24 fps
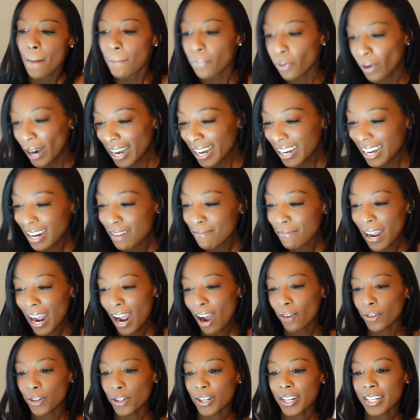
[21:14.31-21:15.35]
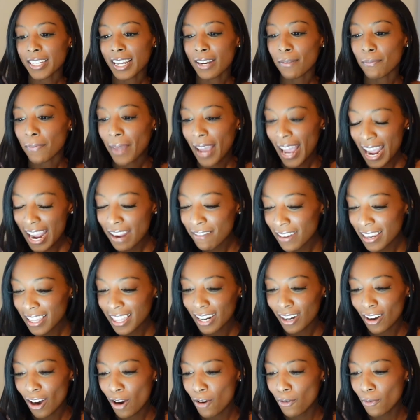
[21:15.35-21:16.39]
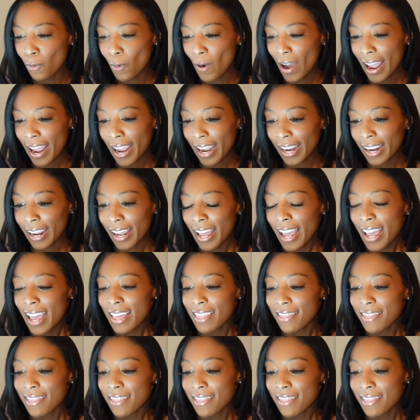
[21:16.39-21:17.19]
breaking boundaries and paving their own way.